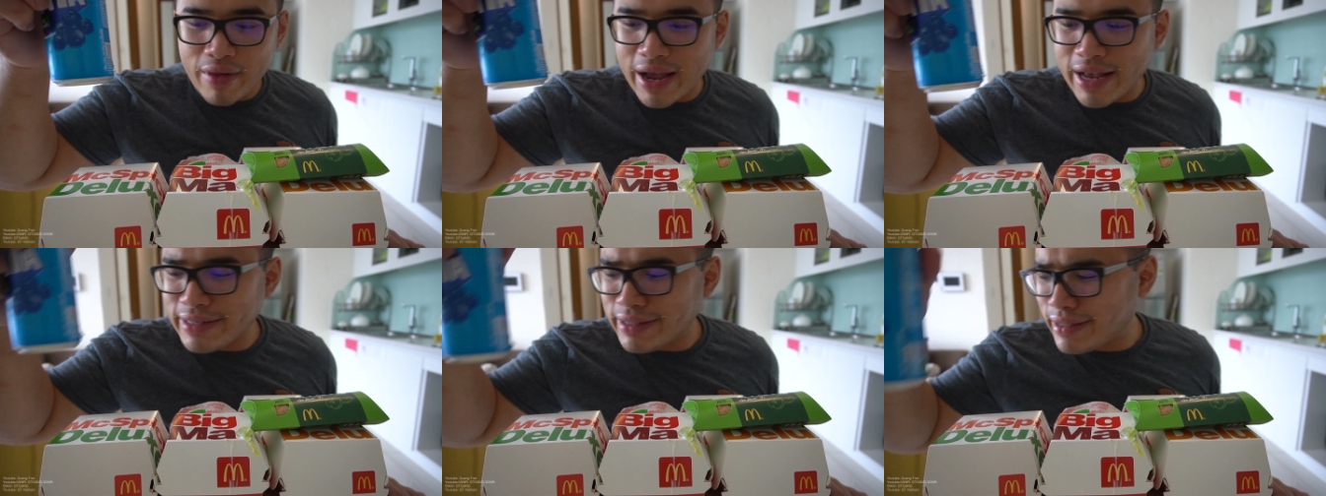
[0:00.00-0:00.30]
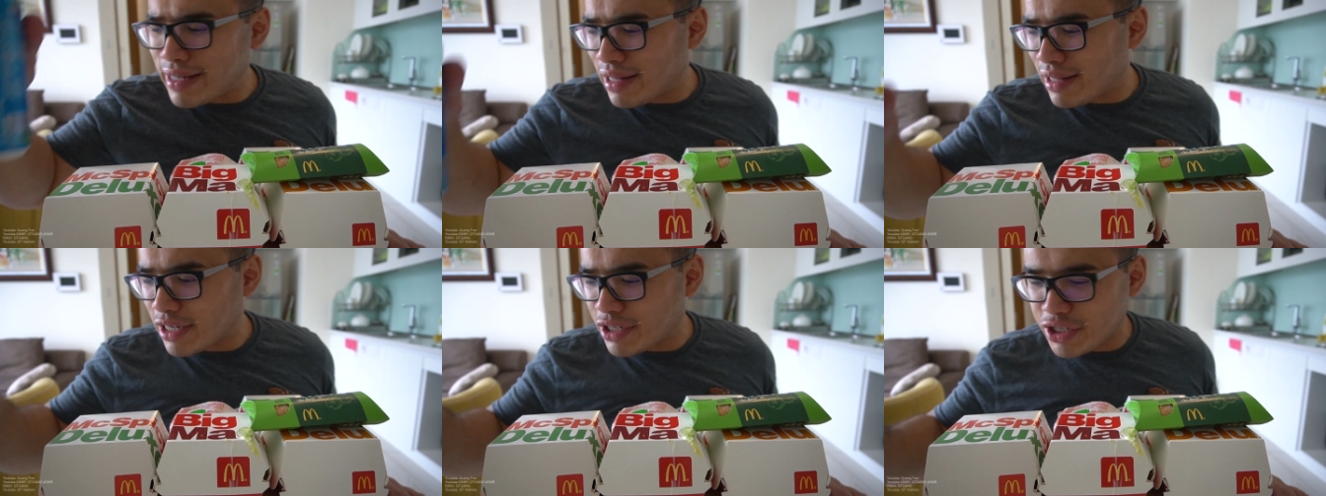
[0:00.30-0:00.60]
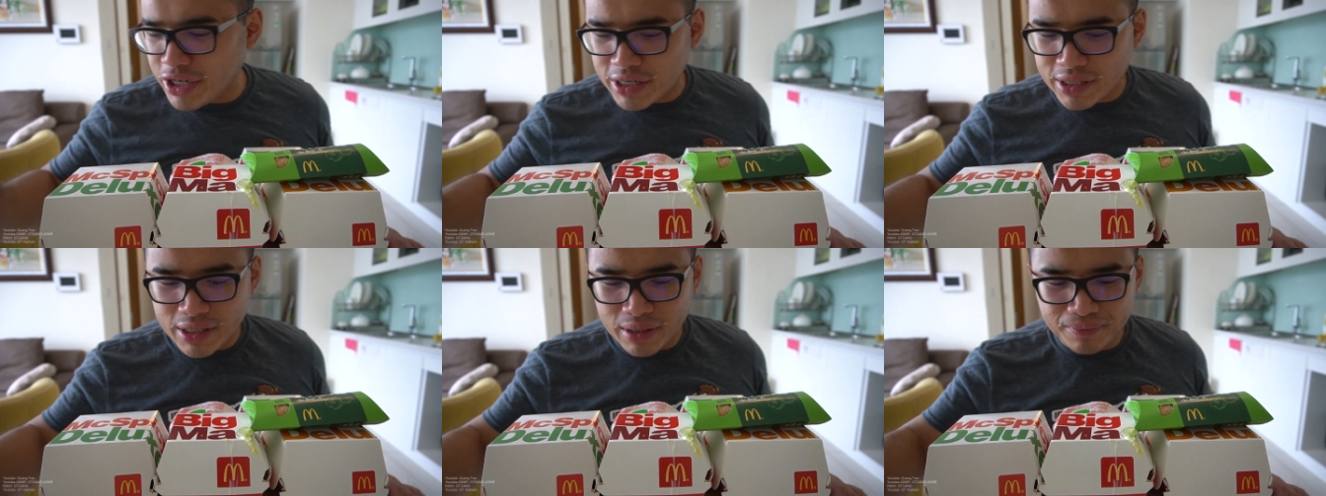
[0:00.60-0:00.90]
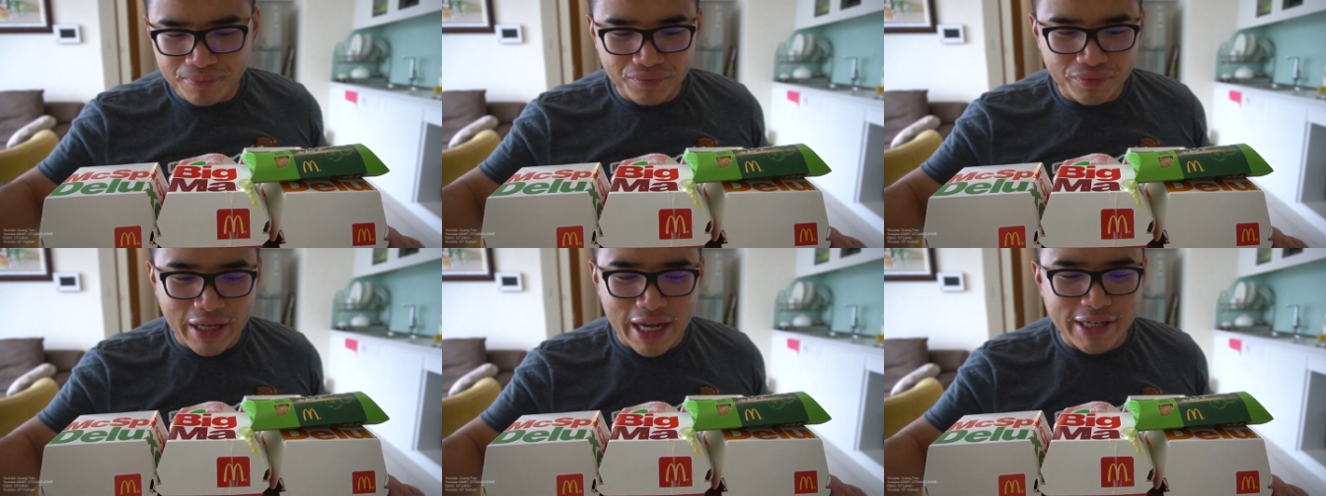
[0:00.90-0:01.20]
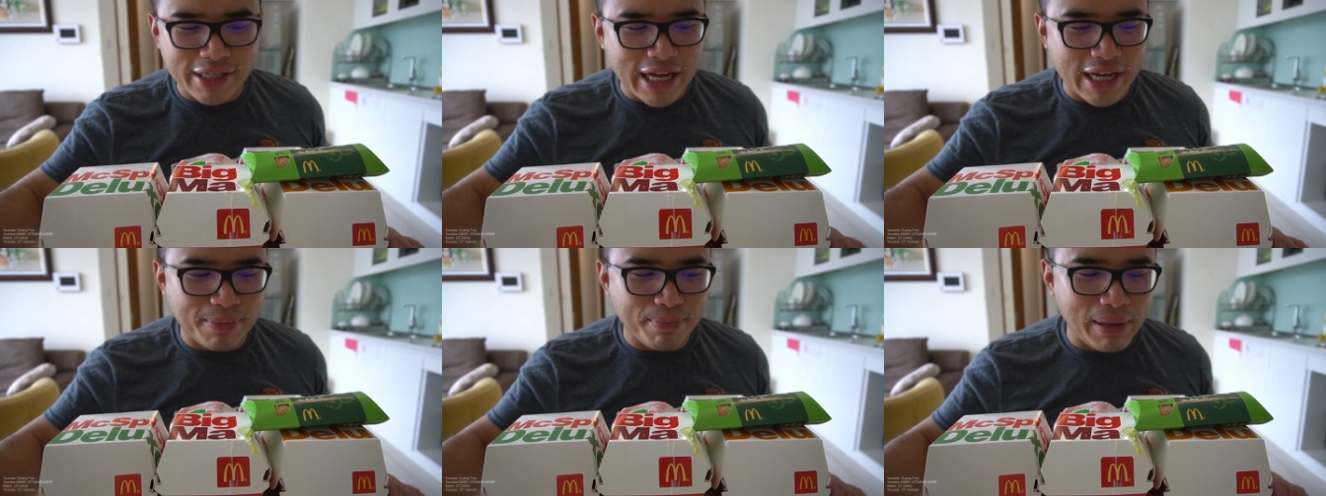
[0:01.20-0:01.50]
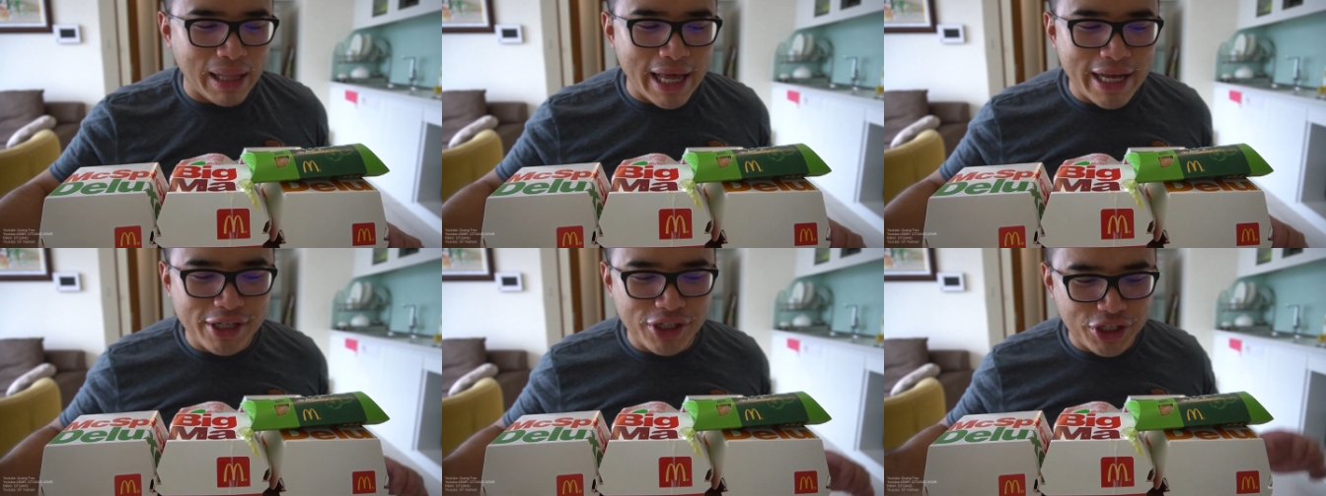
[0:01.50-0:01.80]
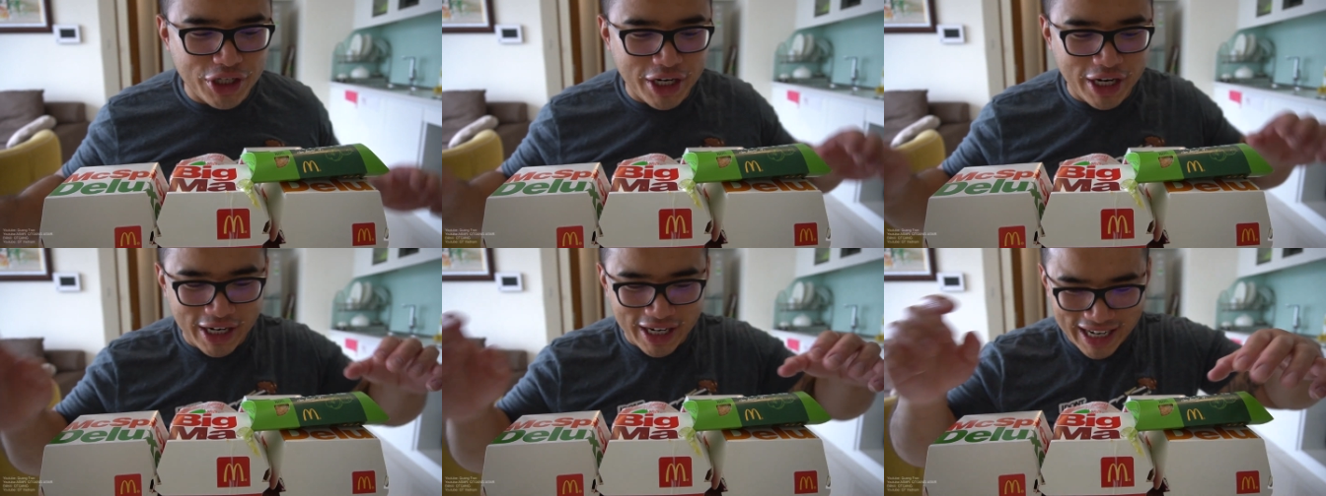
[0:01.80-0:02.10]
It's delicious. It's like plain
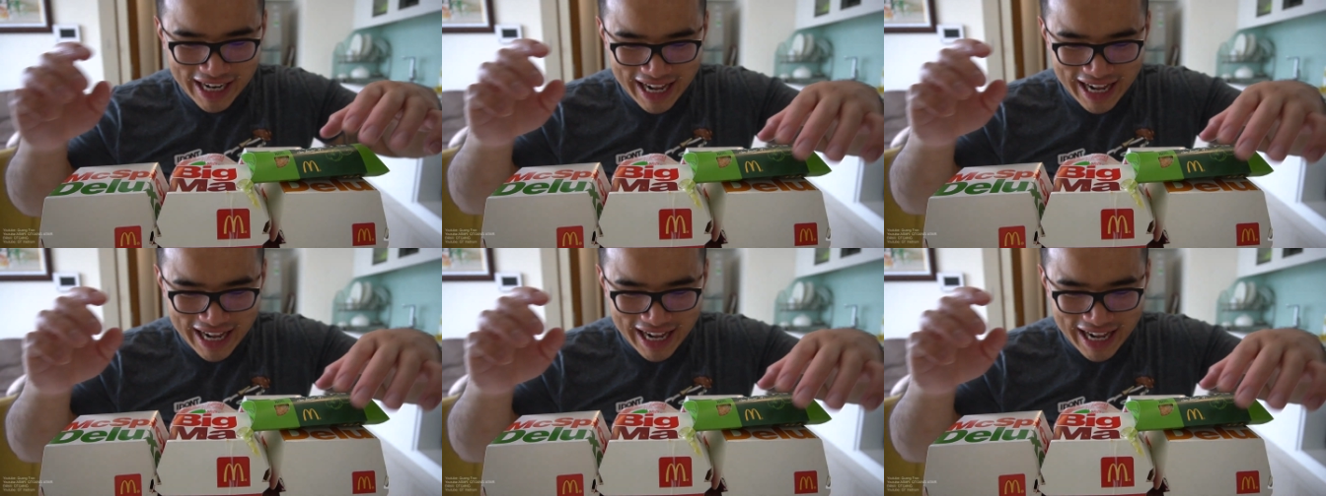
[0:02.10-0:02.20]
sugar.